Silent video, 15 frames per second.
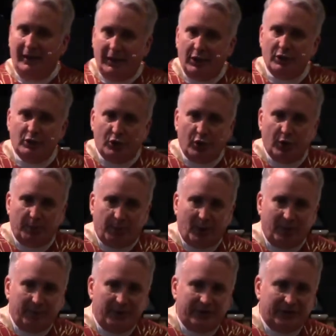into the
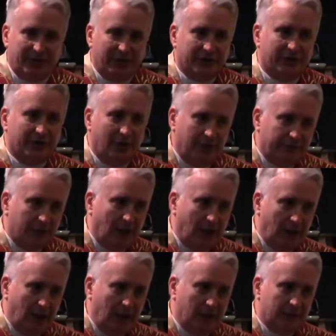purposes of
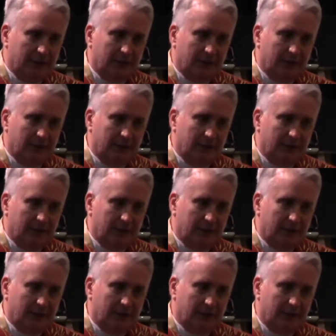God.